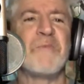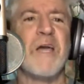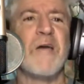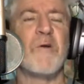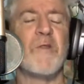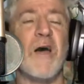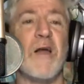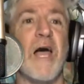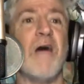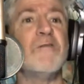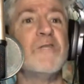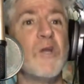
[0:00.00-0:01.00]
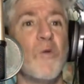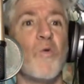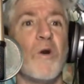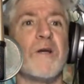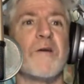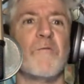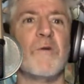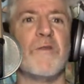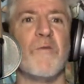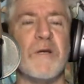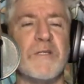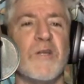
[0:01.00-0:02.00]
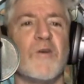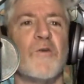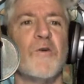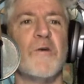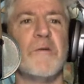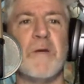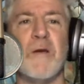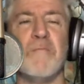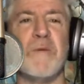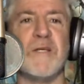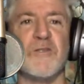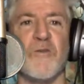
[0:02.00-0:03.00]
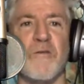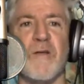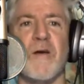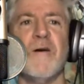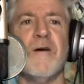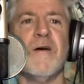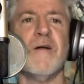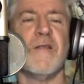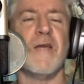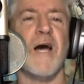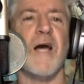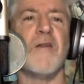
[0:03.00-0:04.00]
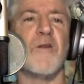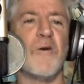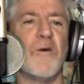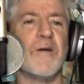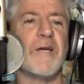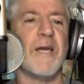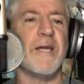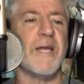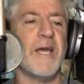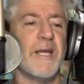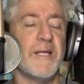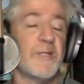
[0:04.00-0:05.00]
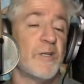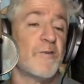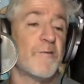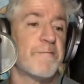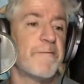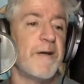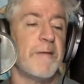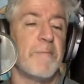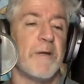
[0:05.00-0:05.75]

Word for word: And we thought, how is he going to work with the rest of the crew? Him being sort of the the eye of the hurricane, and he just fit.